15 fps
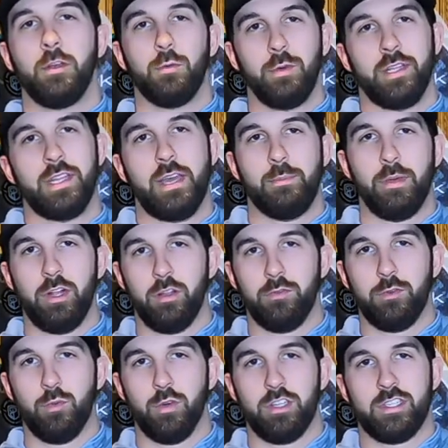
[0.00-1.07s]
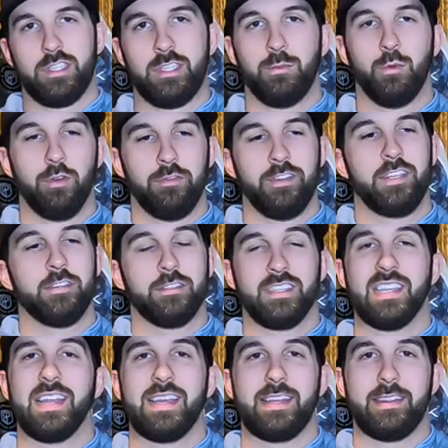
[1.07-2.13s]
Ring that bell if you want to see more videos
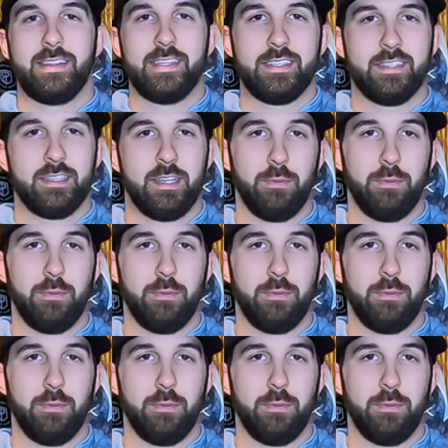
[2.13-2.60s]
like this.